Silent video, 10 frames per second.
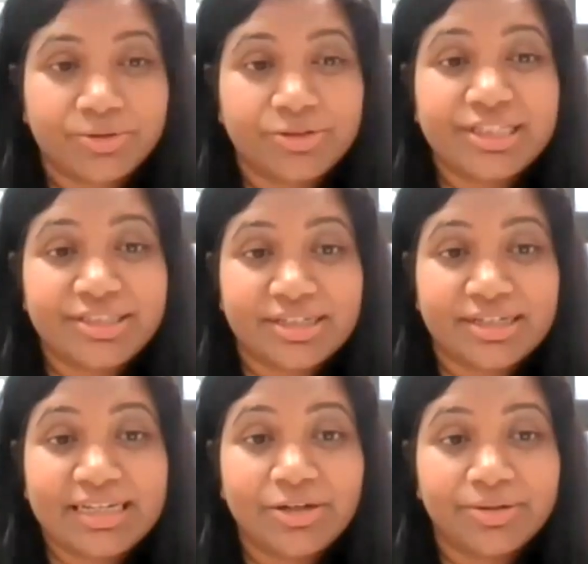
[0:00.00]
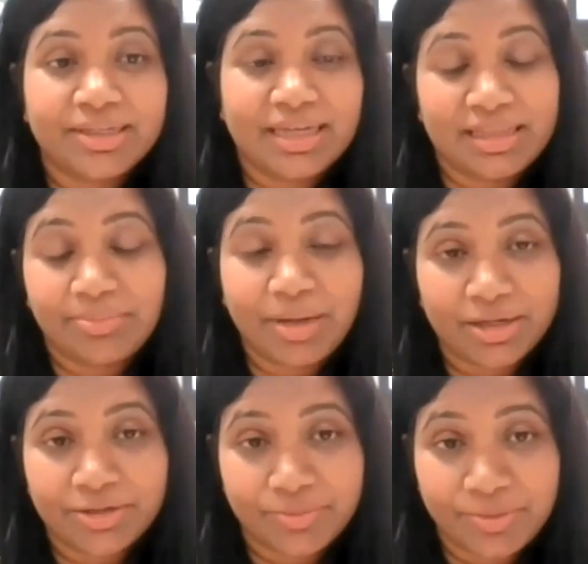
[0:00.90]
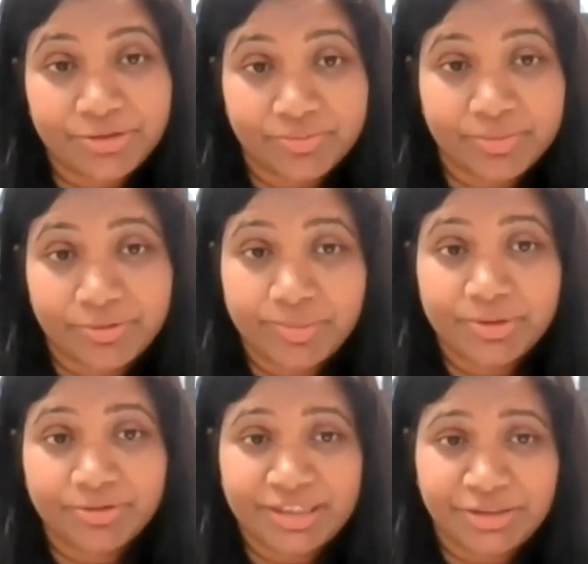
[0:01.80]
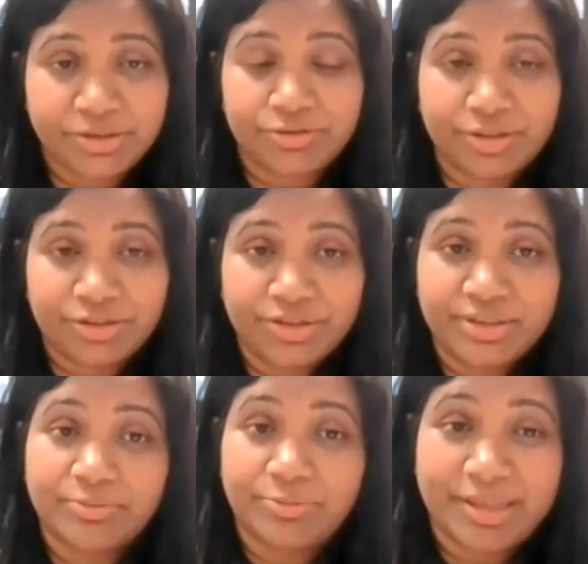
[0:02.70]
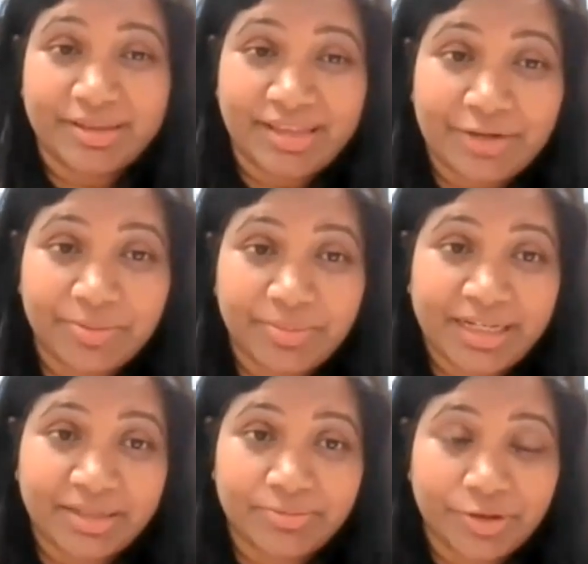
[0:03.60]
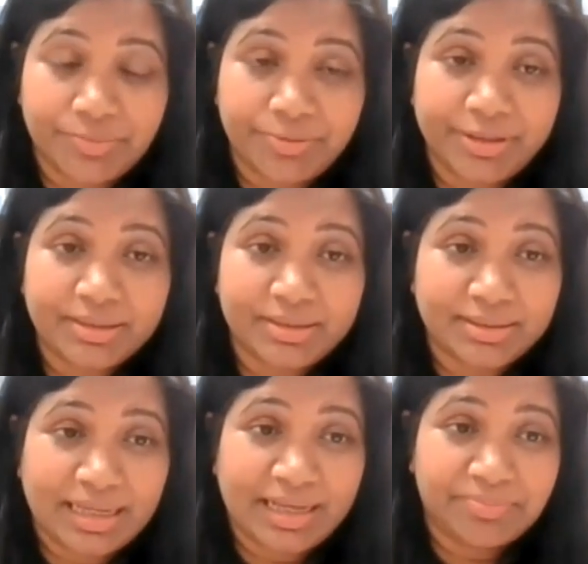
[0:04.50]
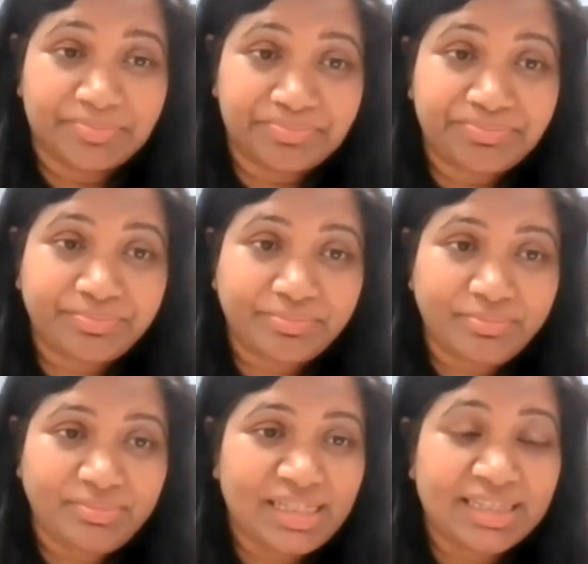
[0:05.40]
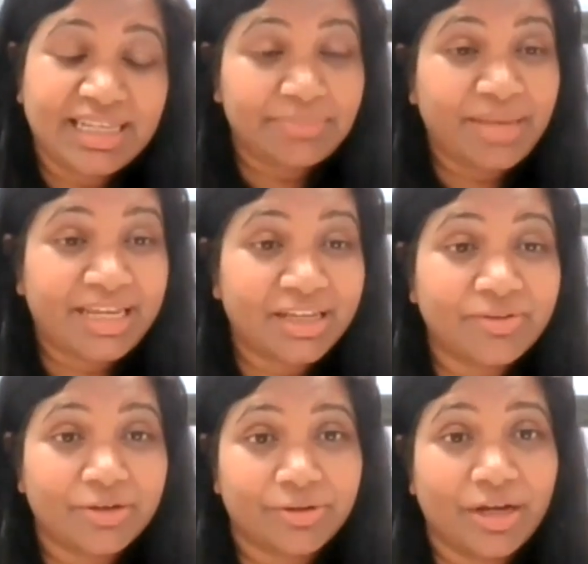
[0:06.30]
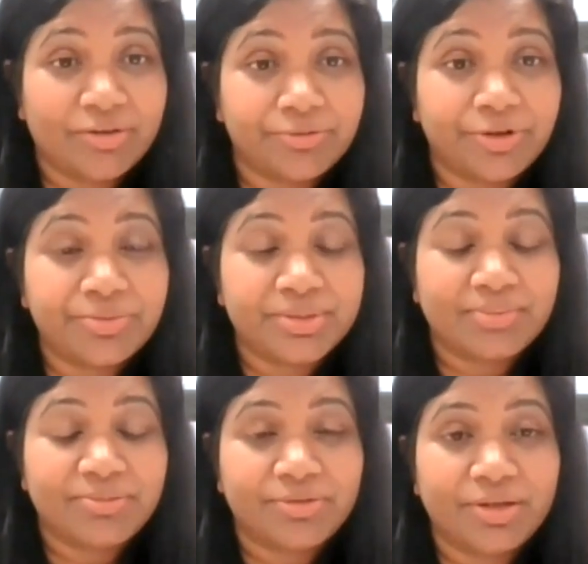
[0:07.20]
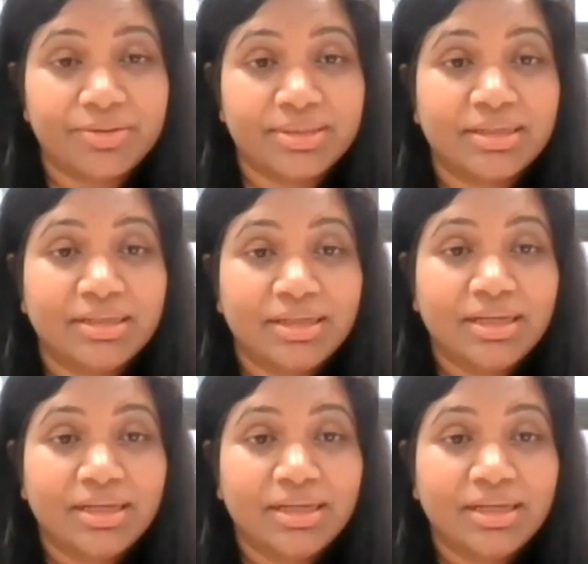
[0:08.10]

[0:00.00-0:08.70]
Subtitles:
strategically looking at the partner remuneration structures and whether they remain appropriate. They may have outgrown some of those